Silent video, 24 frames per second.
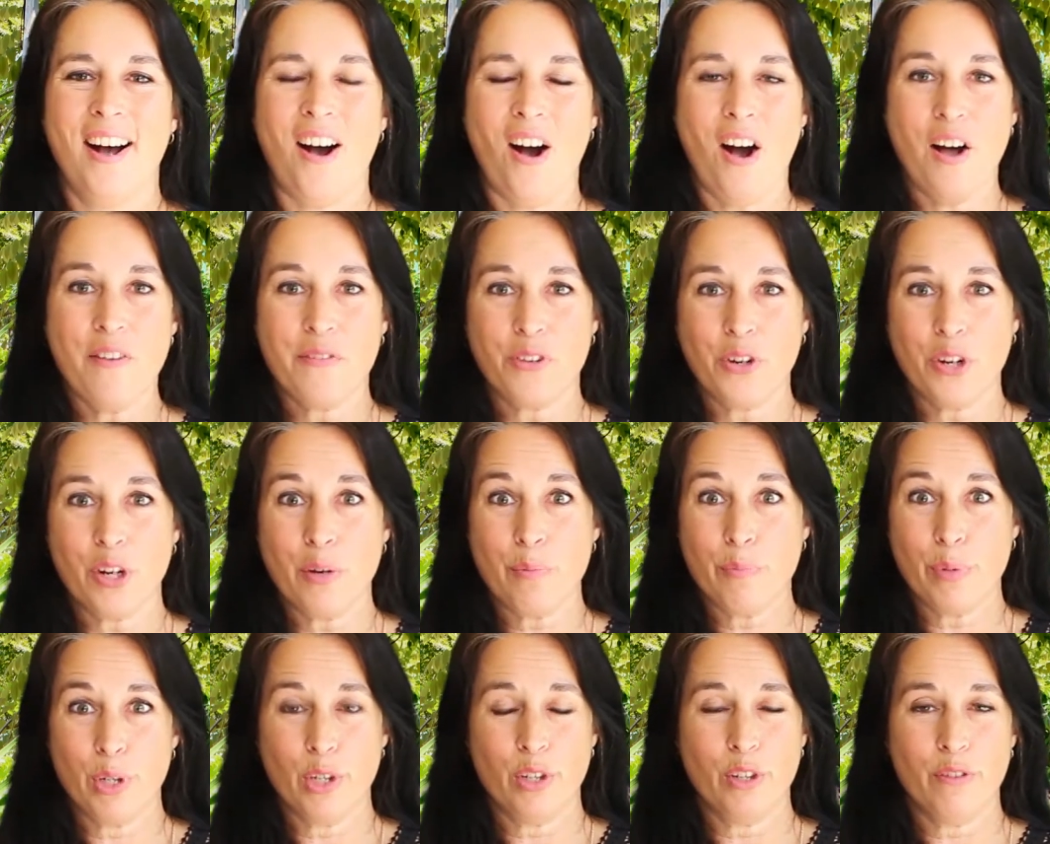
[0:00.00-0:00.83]
I've got a
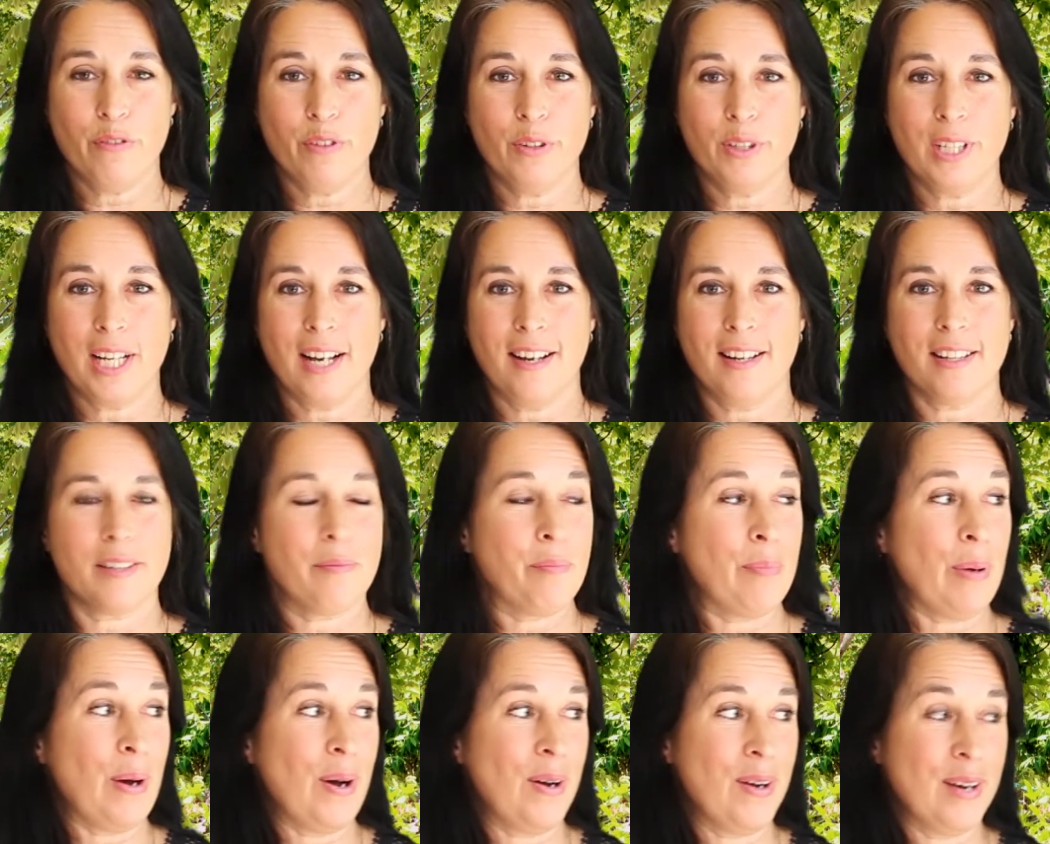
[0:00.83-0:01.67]
beautiful garden
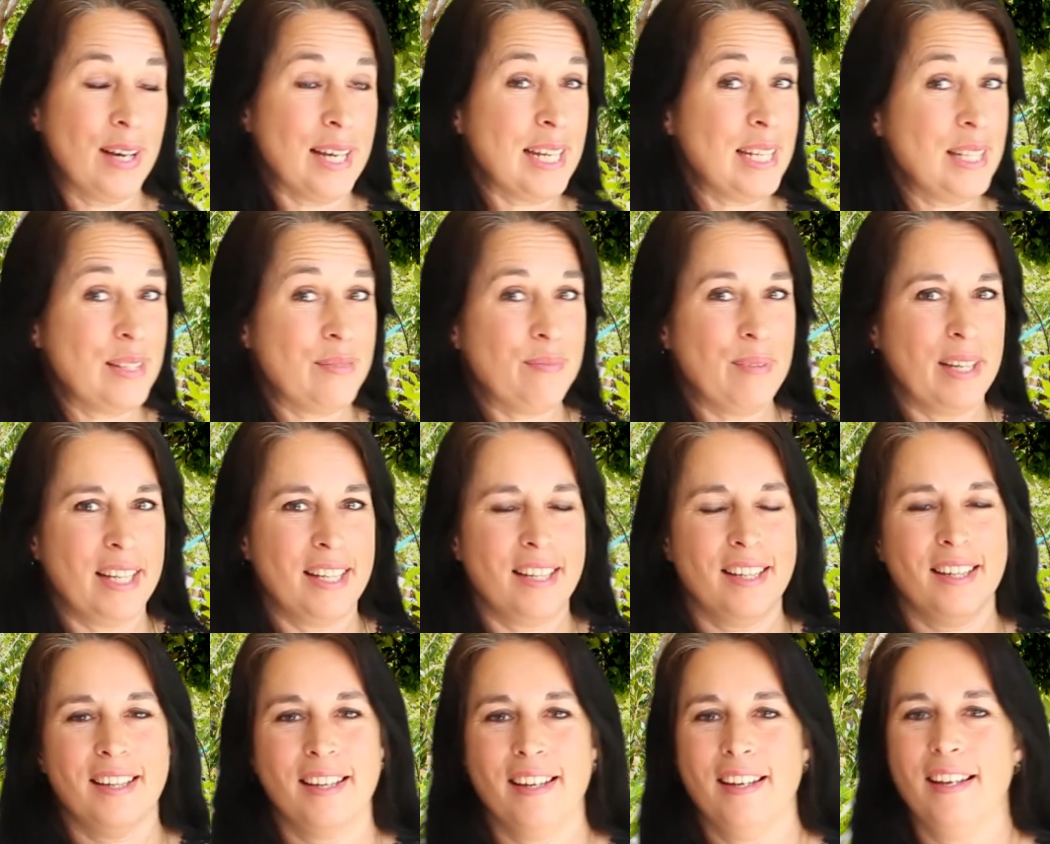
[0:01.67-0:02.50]
behind
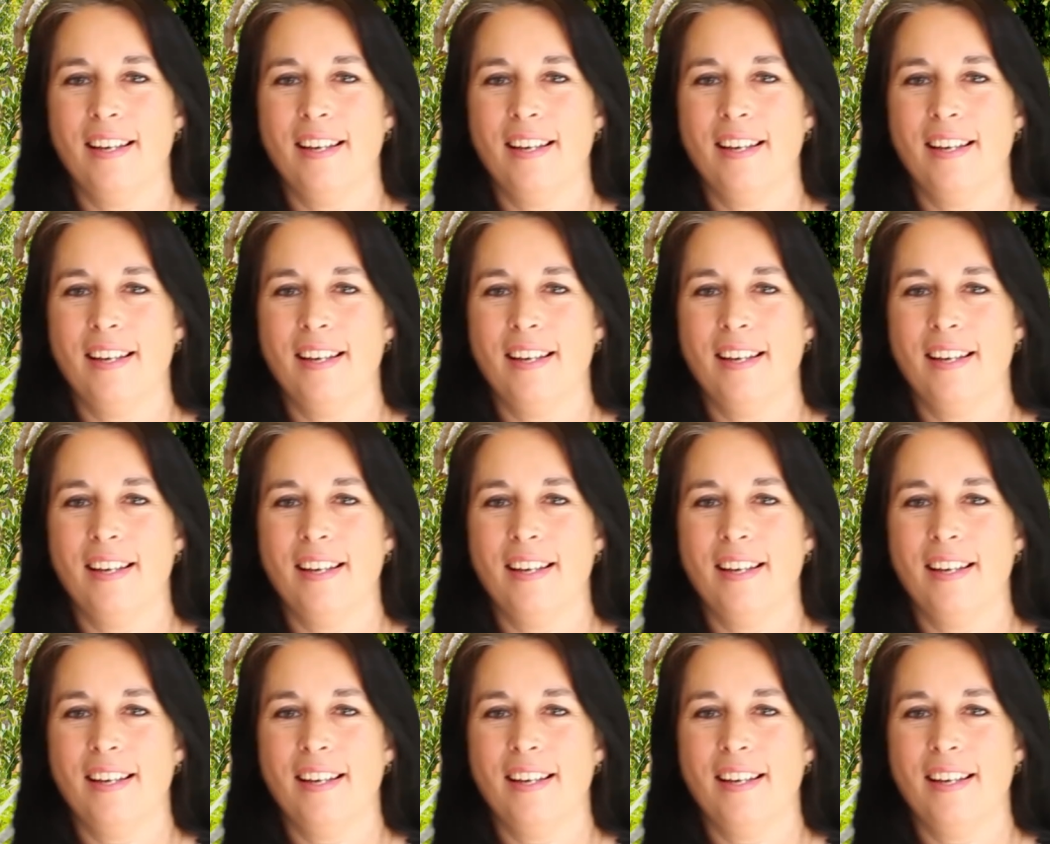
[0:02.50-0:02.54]
me.